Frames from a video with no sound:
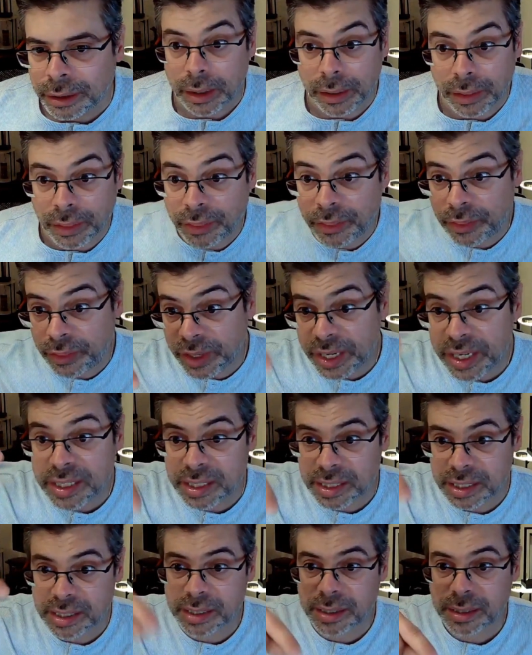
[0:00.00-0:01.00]

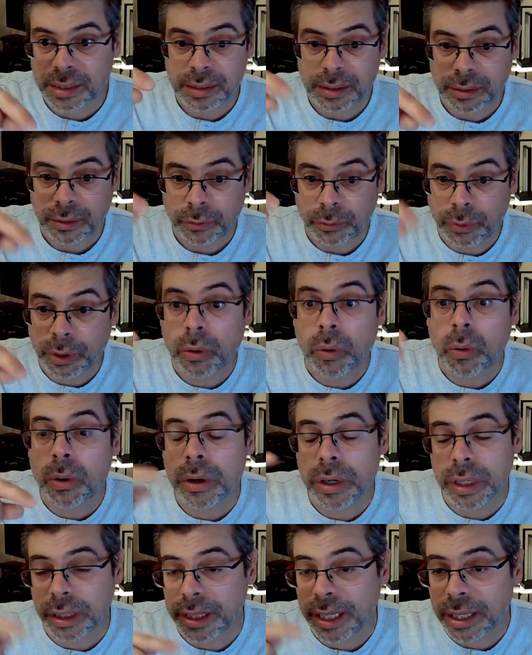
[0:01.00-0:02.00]
This recording